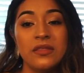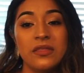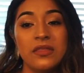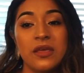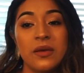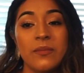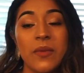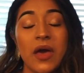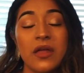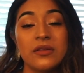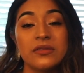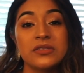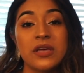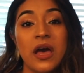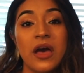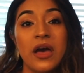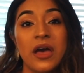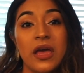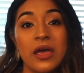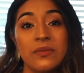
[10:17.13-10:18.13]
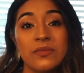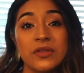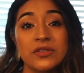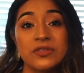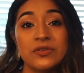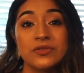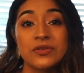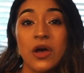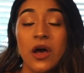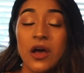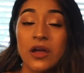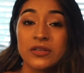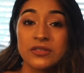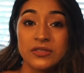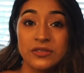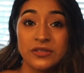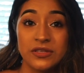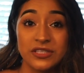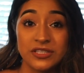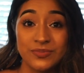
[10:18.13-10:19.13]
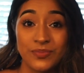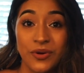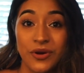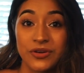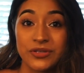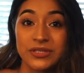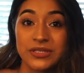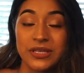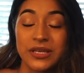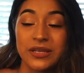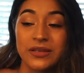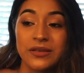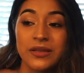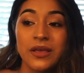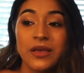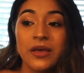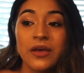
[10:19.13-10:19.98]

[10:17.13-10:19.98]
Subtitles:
the amount of time that you talk to this person